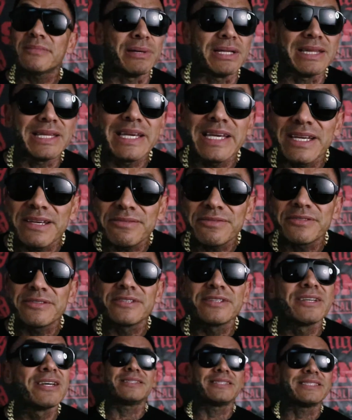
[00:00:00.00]

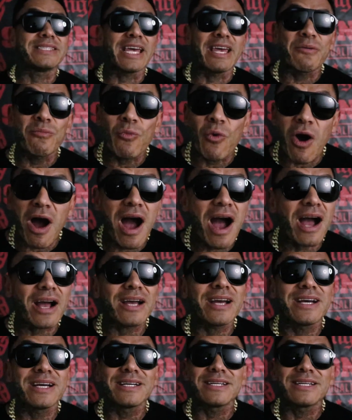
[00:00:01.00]
beliefs, the same walk.